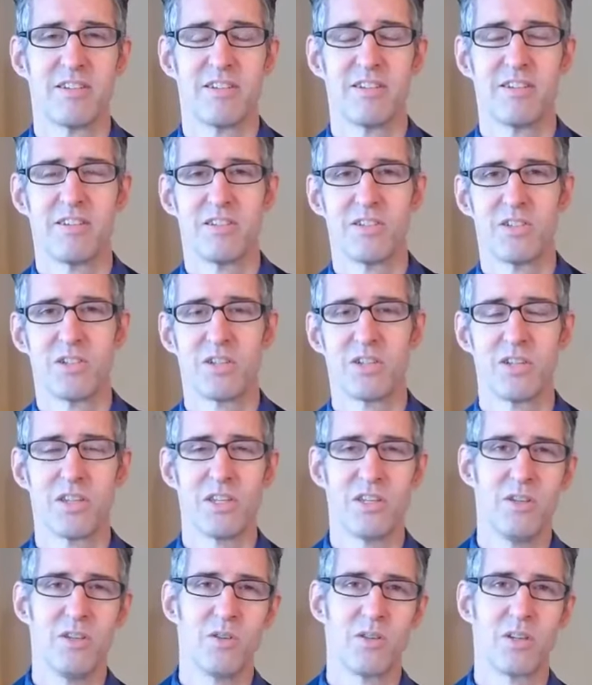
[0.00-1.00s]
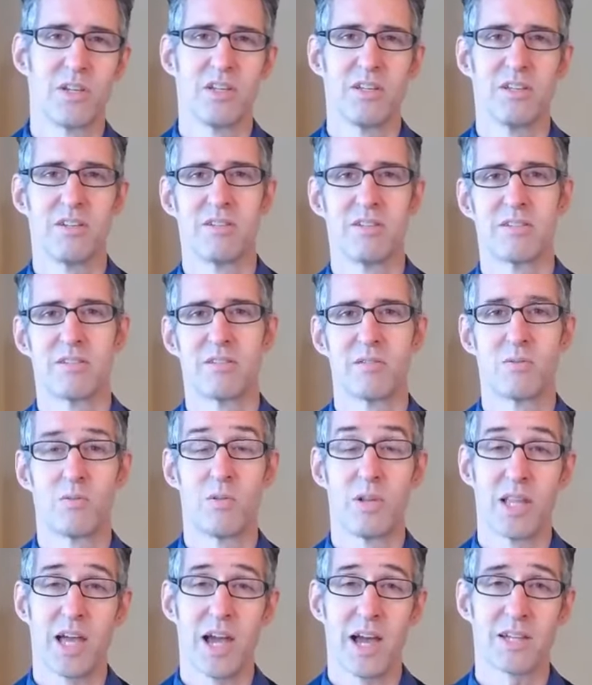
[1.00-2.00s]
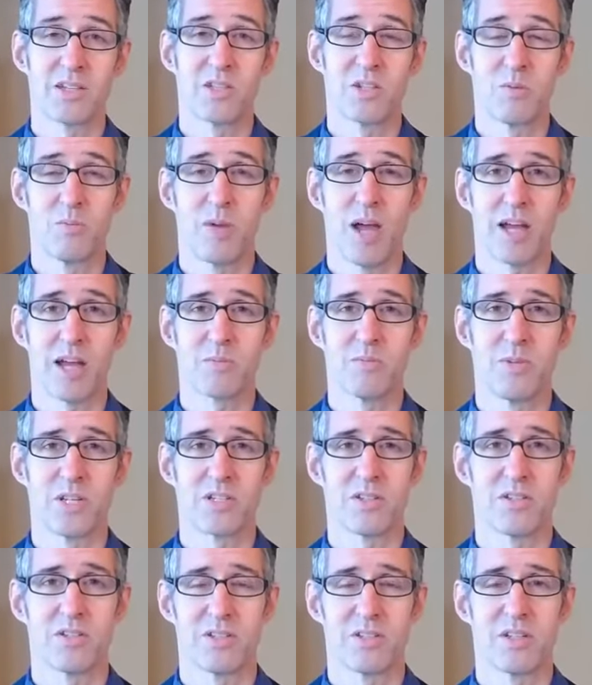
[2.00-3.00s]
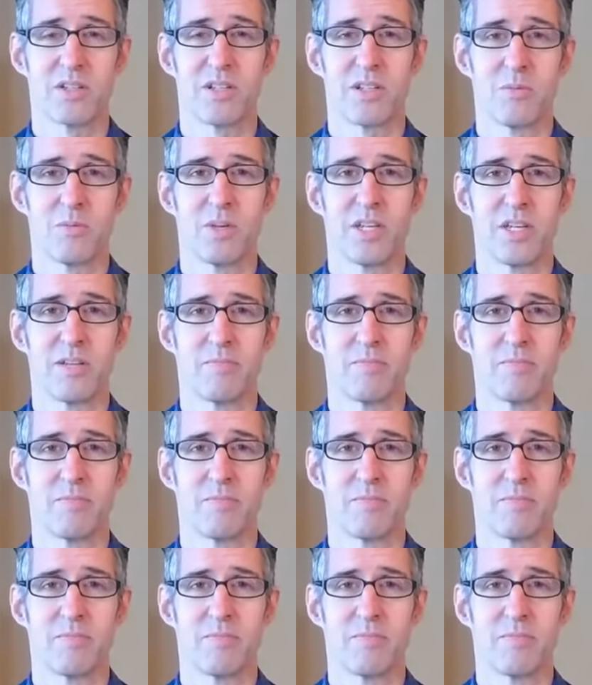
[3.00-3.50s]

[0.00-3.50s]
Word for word: so that you can relax your back muscles a little bit.